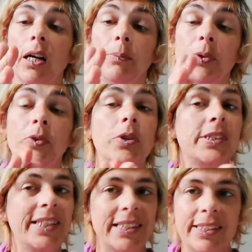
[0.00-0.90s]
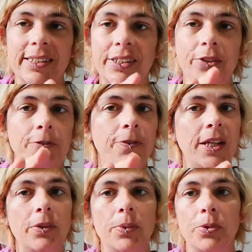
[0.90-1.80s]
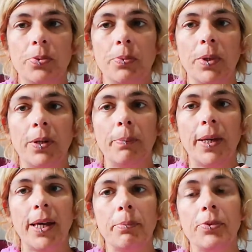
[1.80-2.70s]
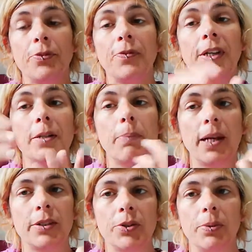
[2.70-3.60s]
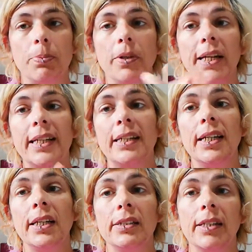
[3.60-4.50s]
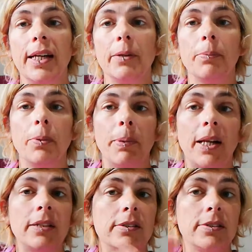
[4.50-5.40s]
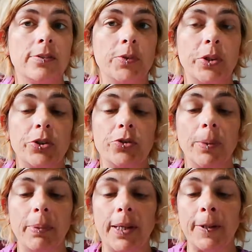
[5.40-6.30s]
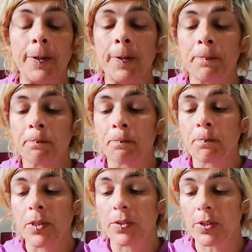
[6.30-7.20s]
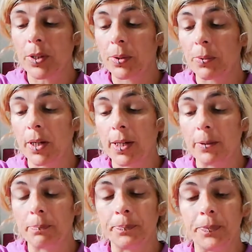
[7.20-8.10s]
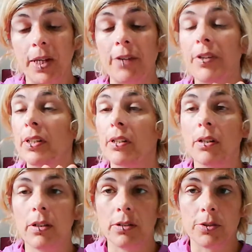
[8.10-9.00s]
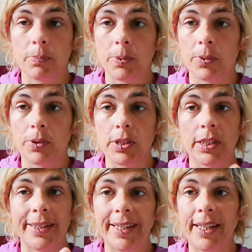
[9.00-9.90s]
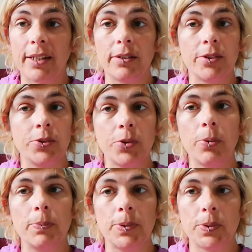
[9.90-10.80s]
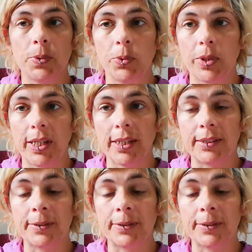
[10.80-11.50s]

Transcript: You've got sensors in your feet which will be able to feed back to your brain to help you balance and avoid tripping. So having an arch support and a heel stops all that.